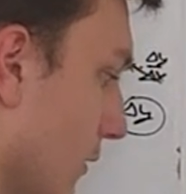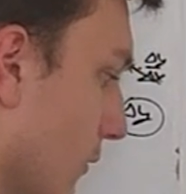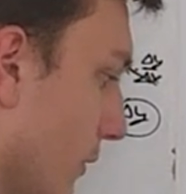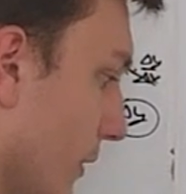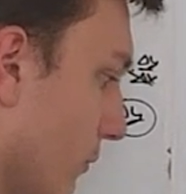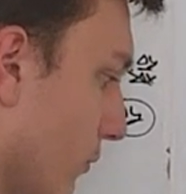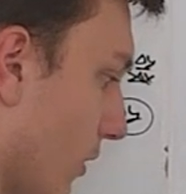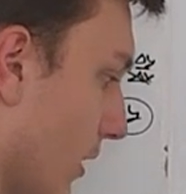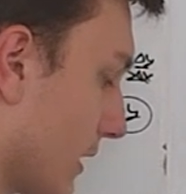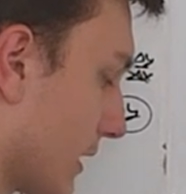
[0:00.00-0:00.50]

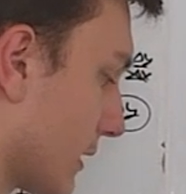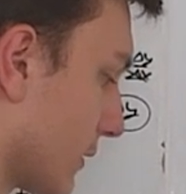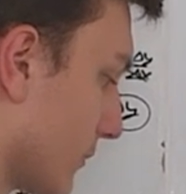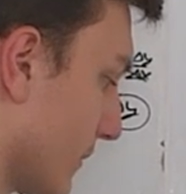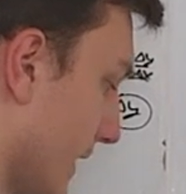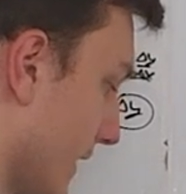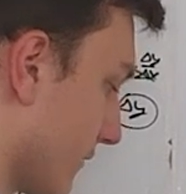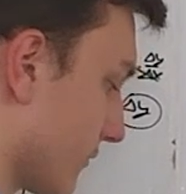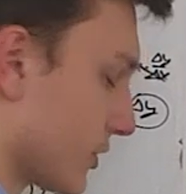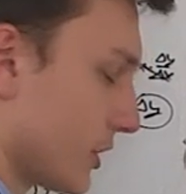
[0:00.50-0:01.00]
we want the
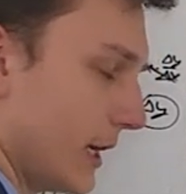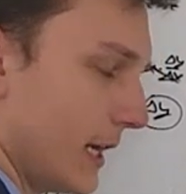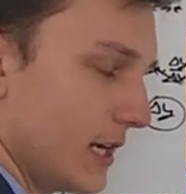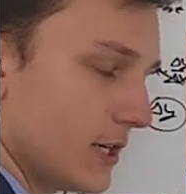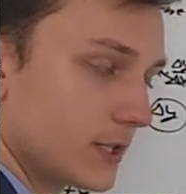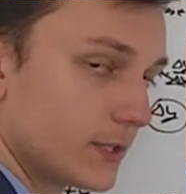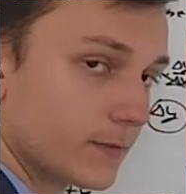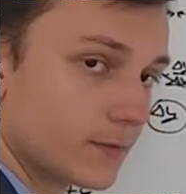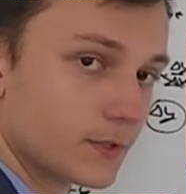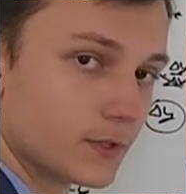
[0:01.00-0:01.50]
rate of
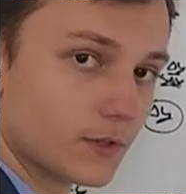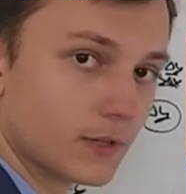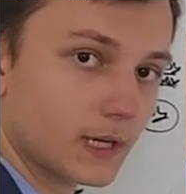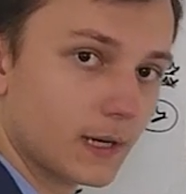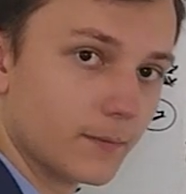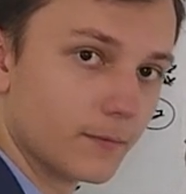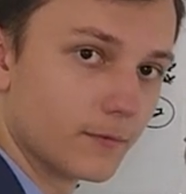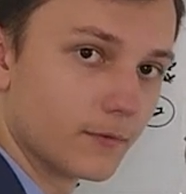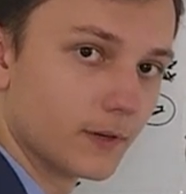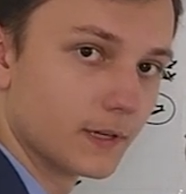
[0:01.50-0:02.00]
change of
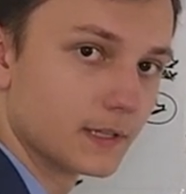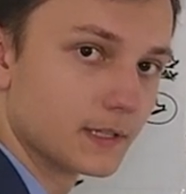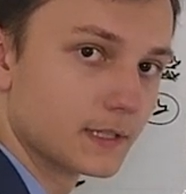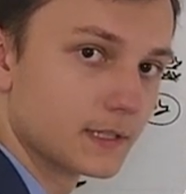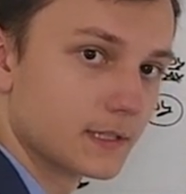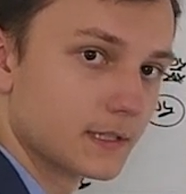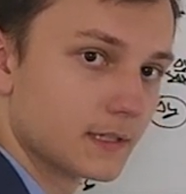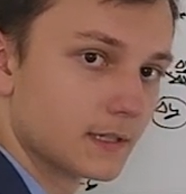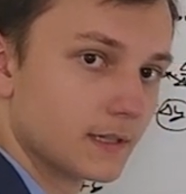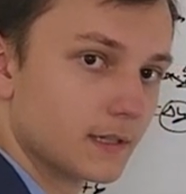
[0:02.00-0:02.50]

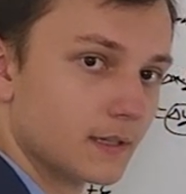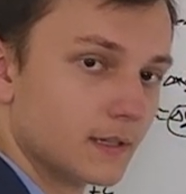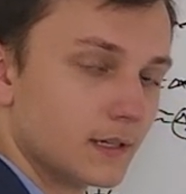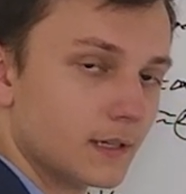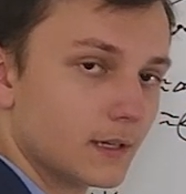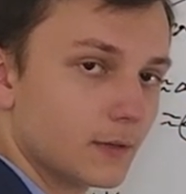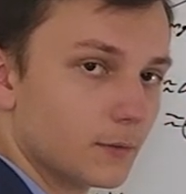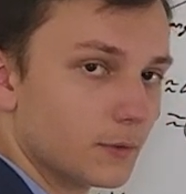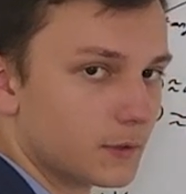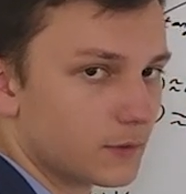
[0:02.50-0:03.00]
circumference
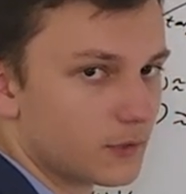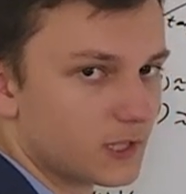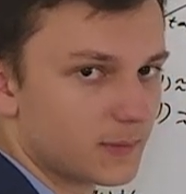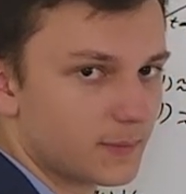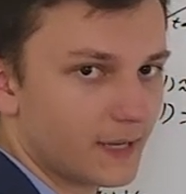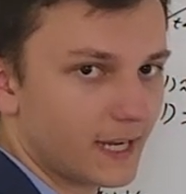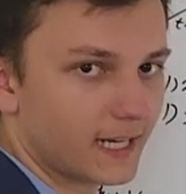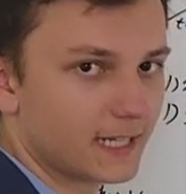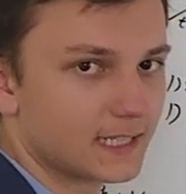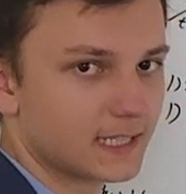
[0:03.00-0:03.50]
with
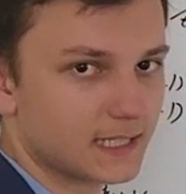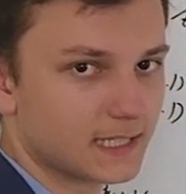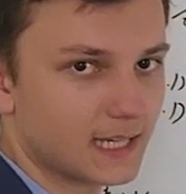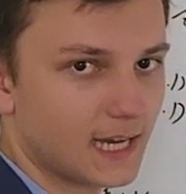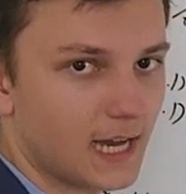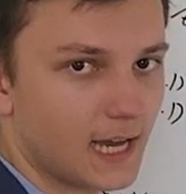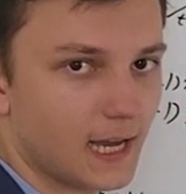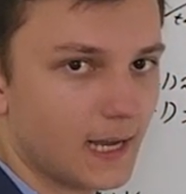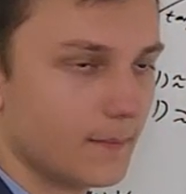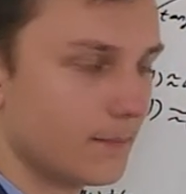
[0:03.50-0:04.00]
respect to
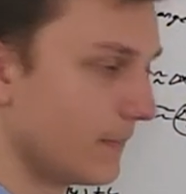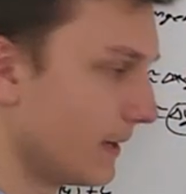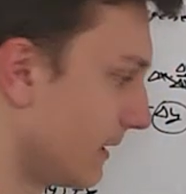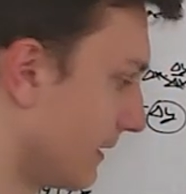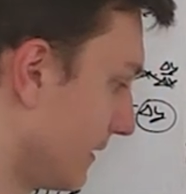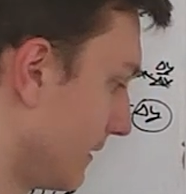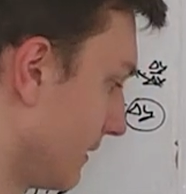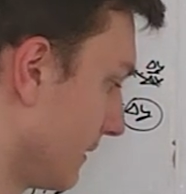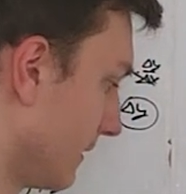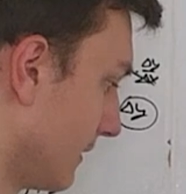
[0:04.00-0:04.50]
time.
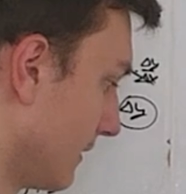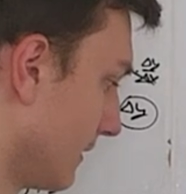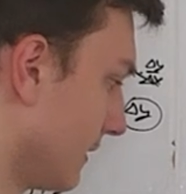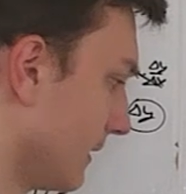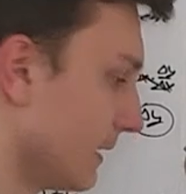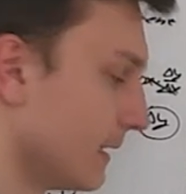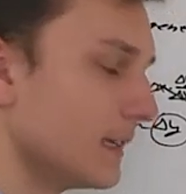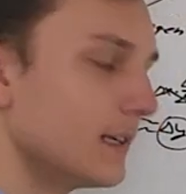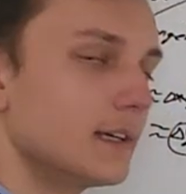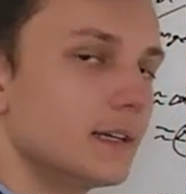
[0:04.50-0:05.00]

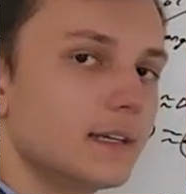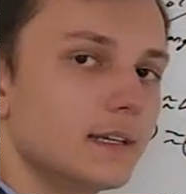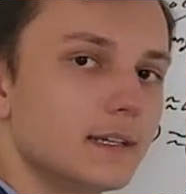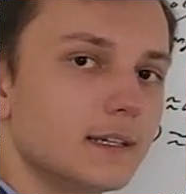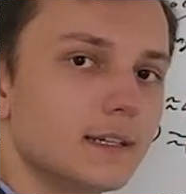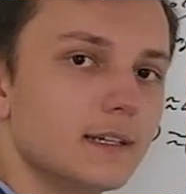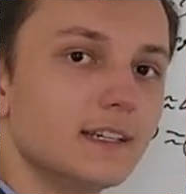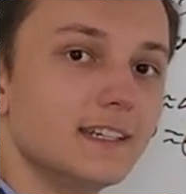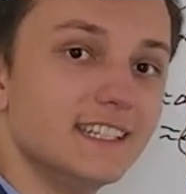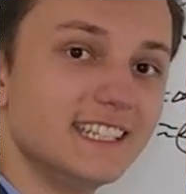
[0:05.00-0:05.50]

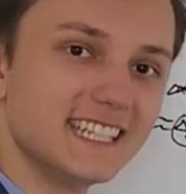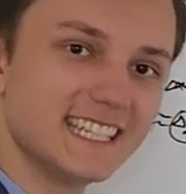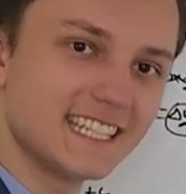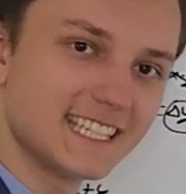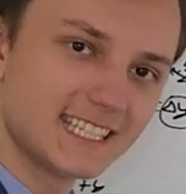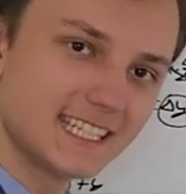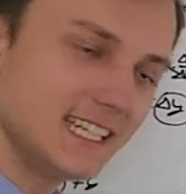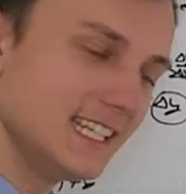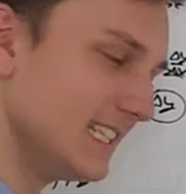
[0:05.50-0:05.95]
dc